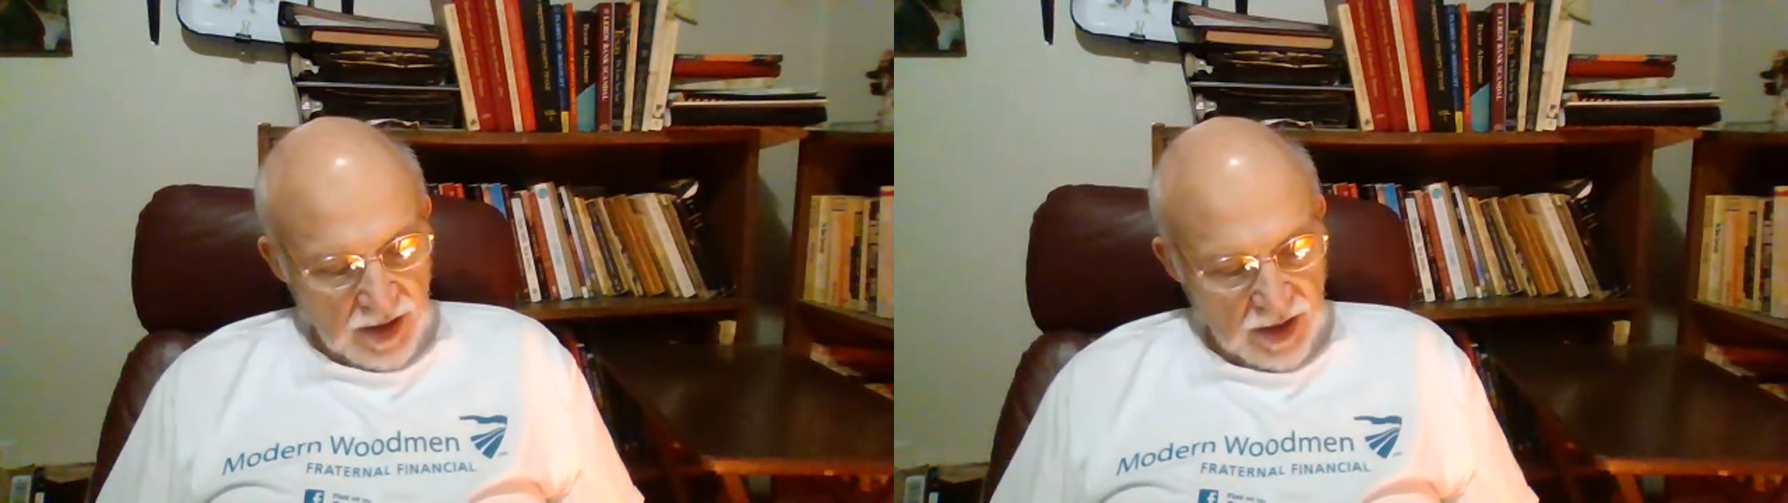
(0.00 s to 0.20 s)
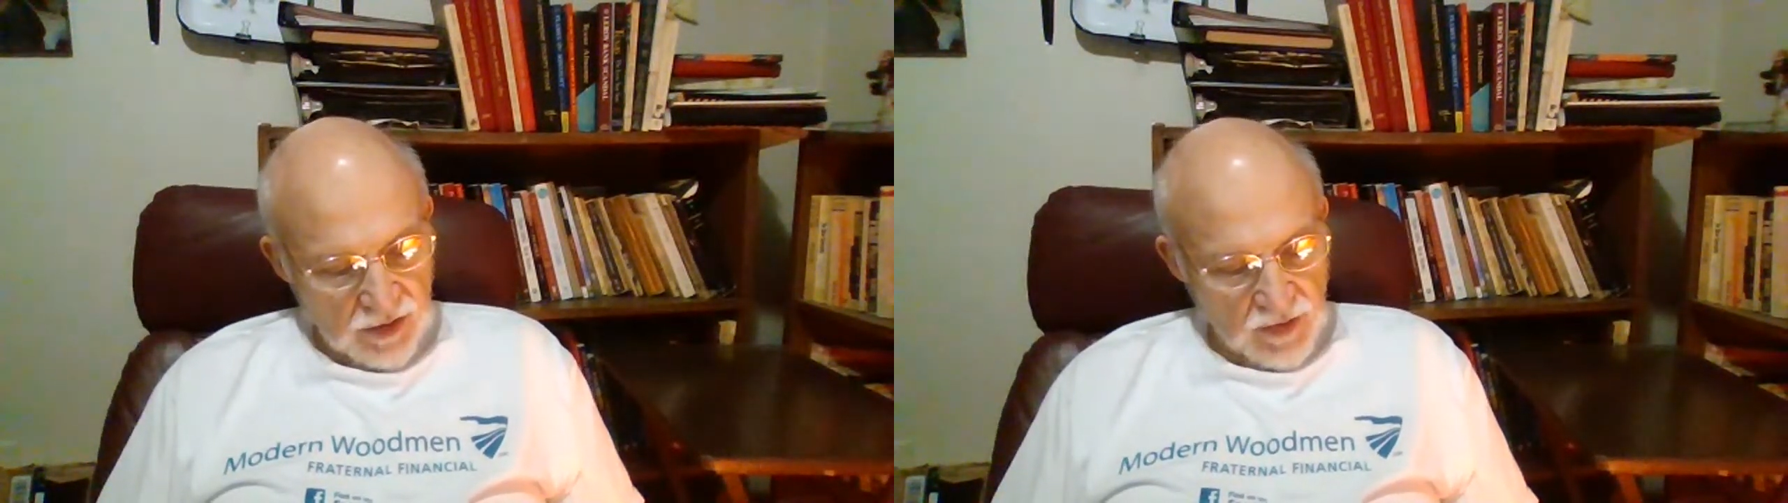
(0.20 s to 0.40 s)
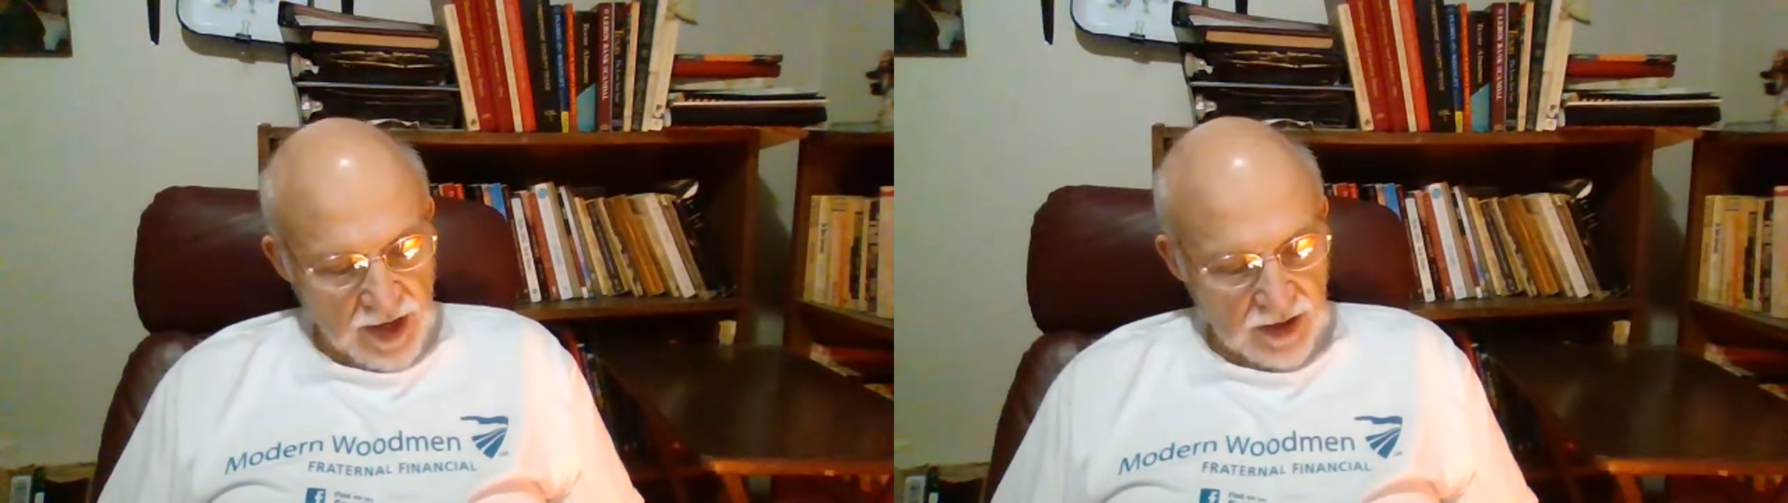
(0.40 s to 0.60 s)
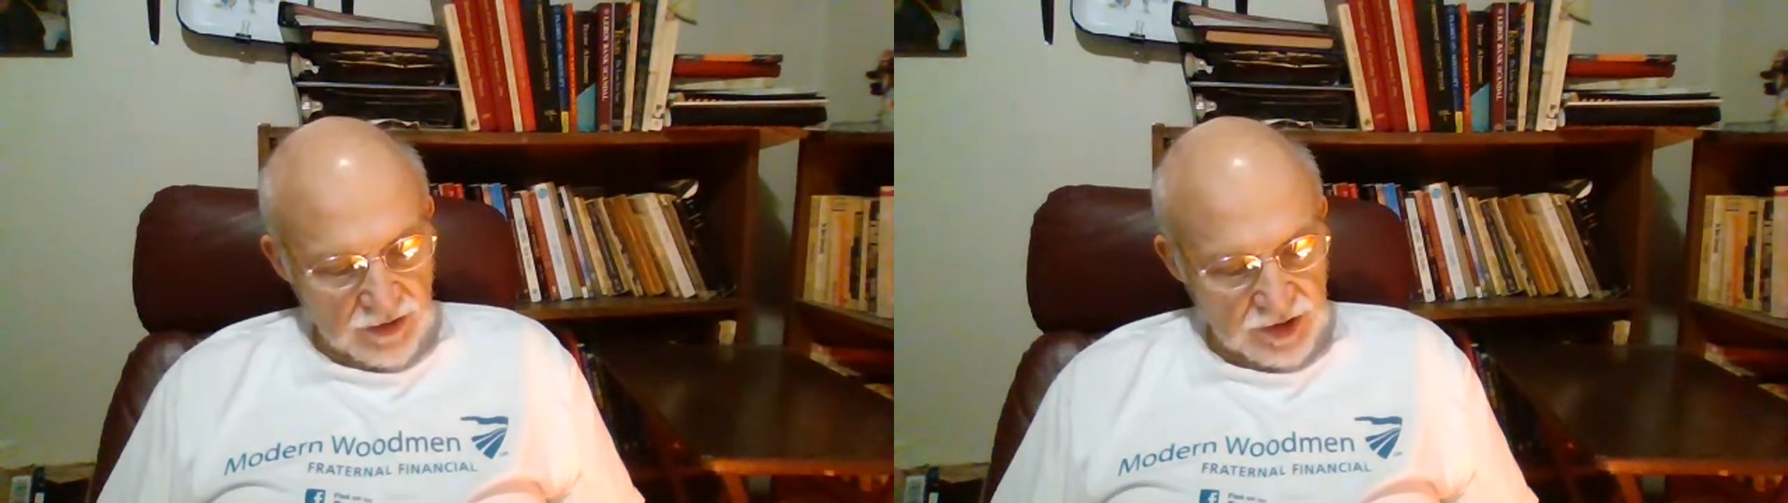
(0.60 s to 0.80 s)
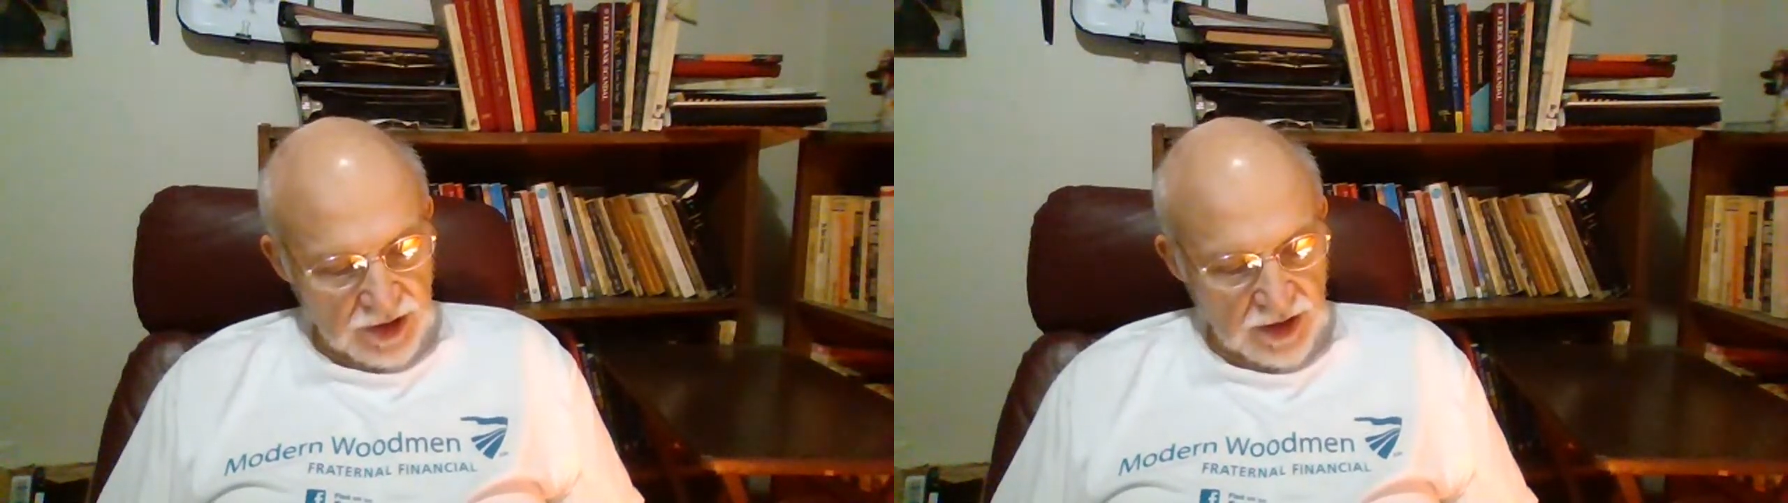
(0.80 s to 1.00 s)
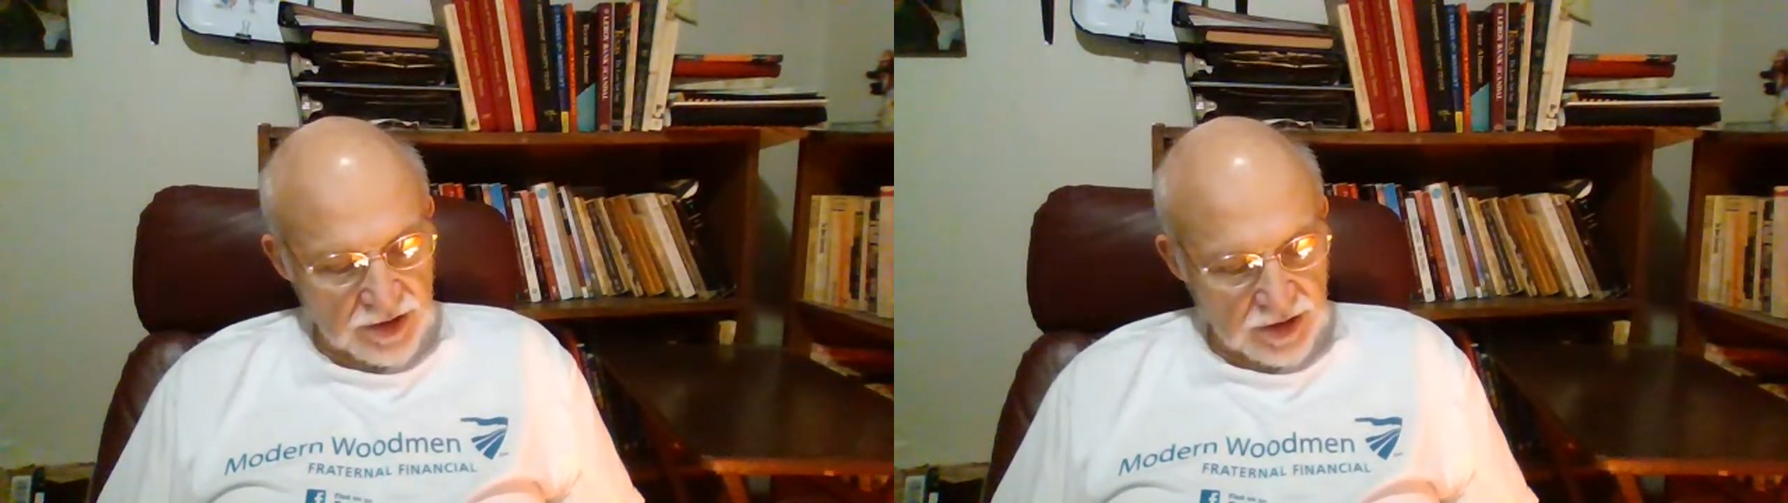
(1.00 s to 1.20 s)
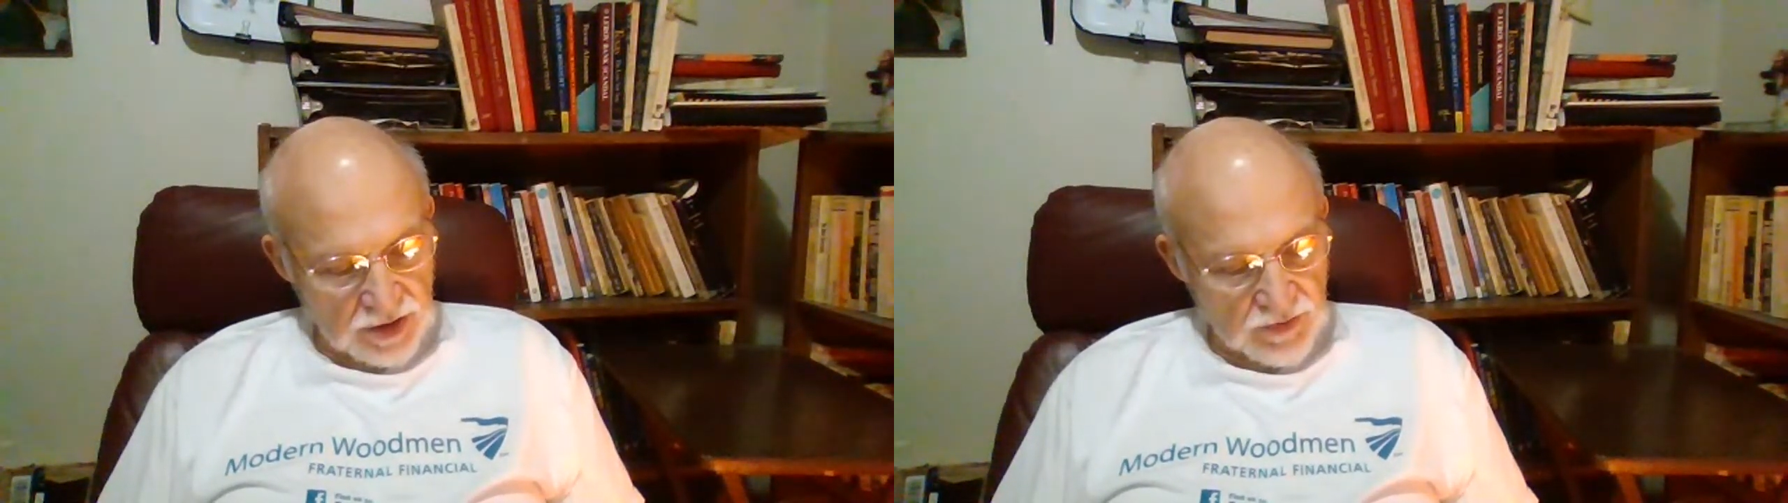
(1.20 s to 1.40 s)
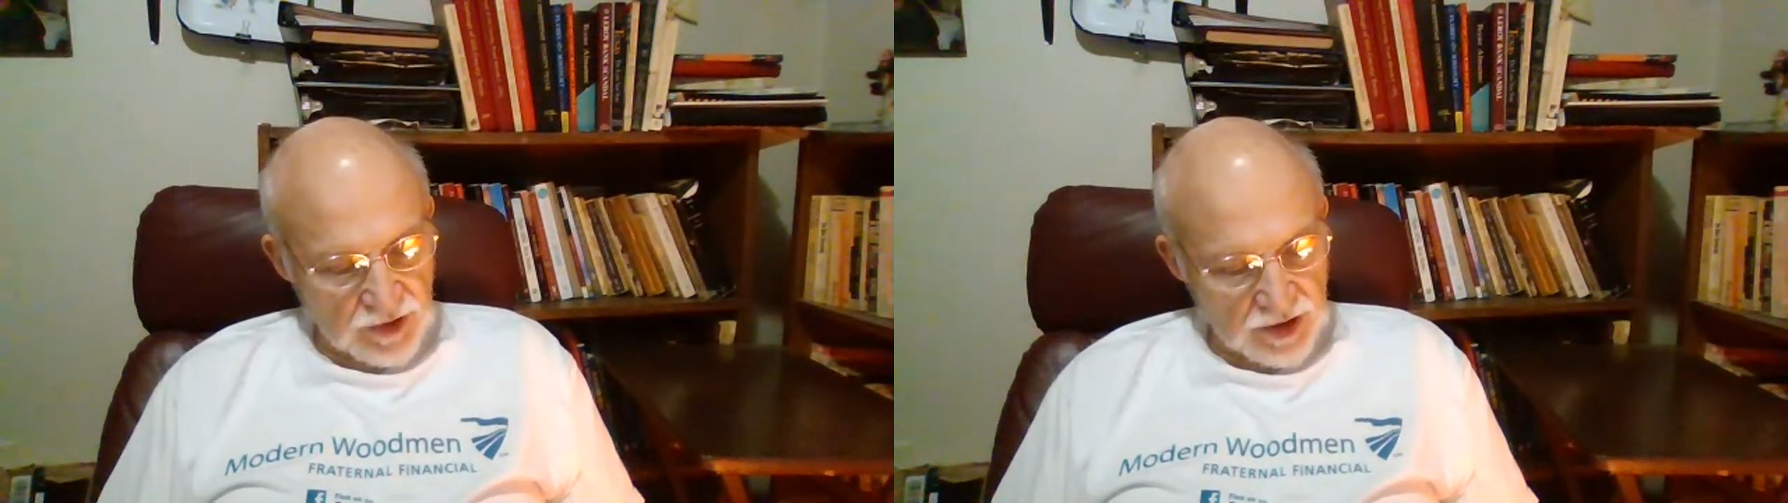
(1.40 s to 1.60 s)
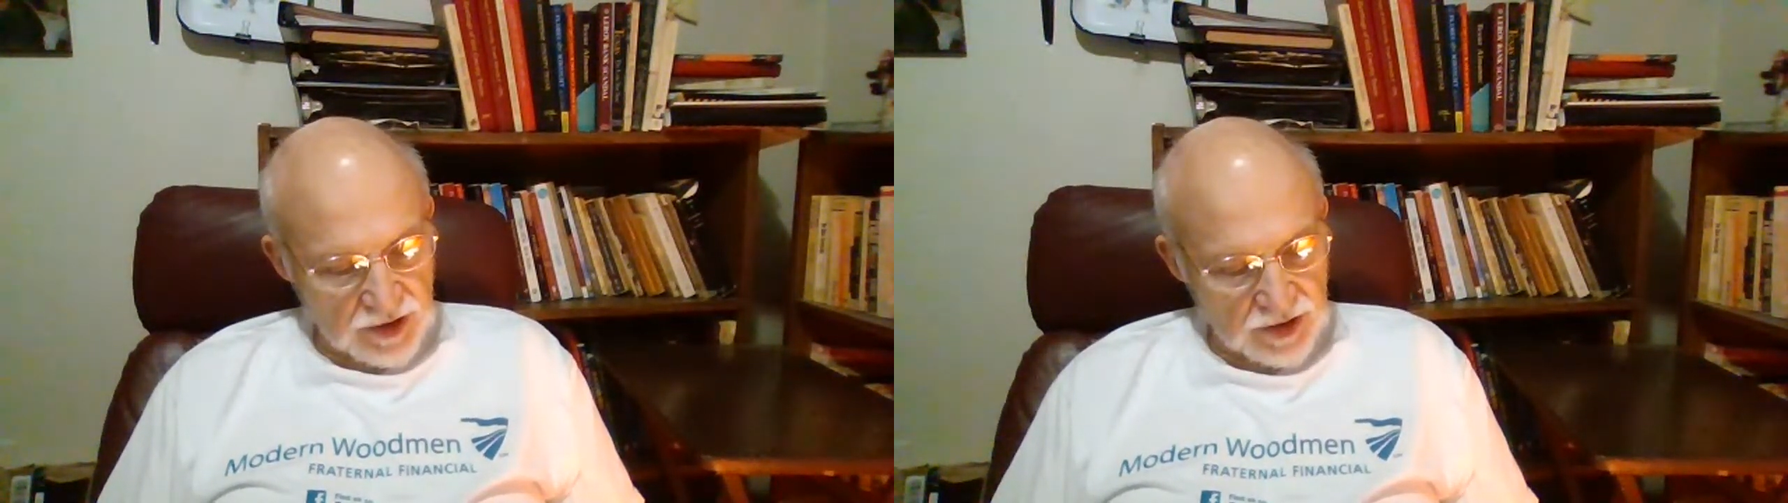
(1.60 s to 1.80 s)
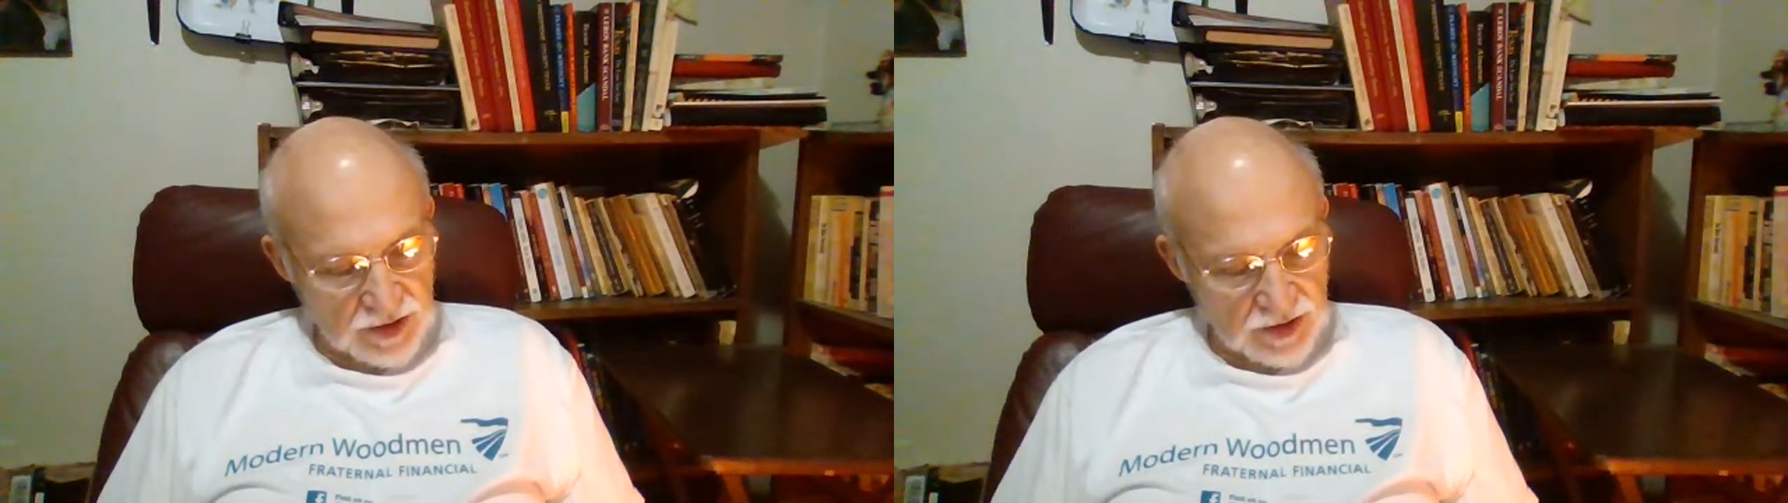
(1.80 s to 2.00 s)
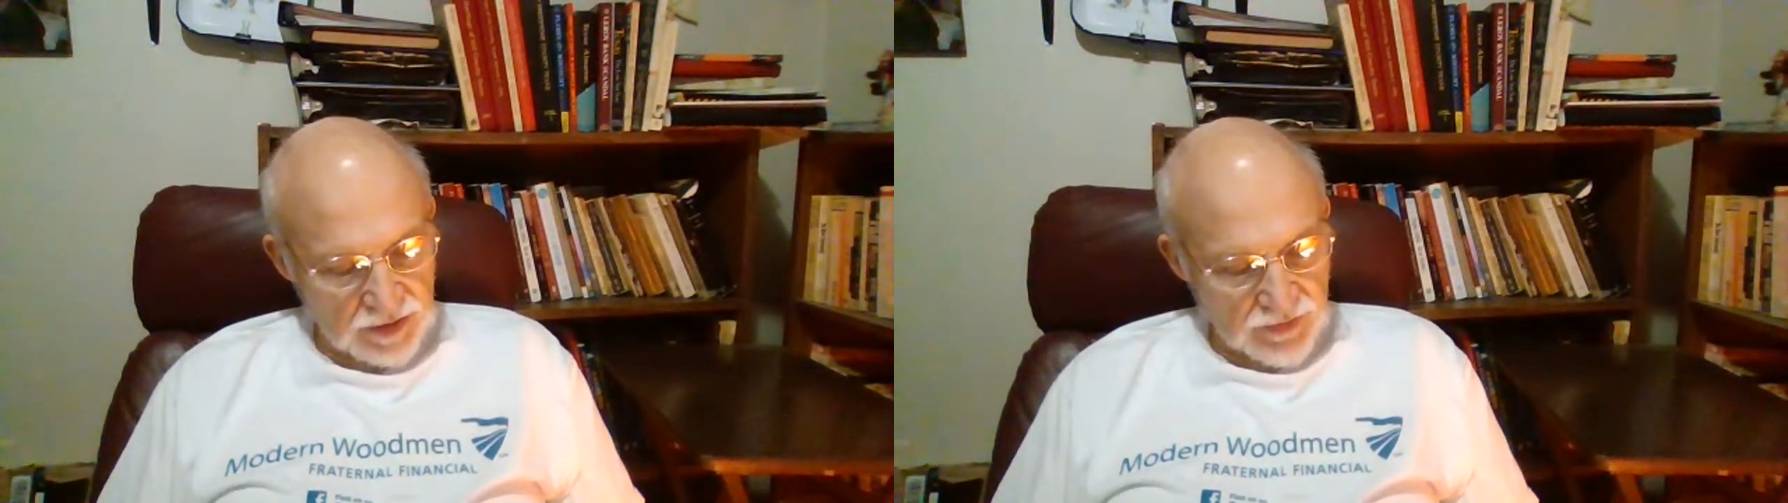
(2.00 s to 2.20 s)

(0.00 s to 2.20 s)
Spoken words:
the Waco Citizen was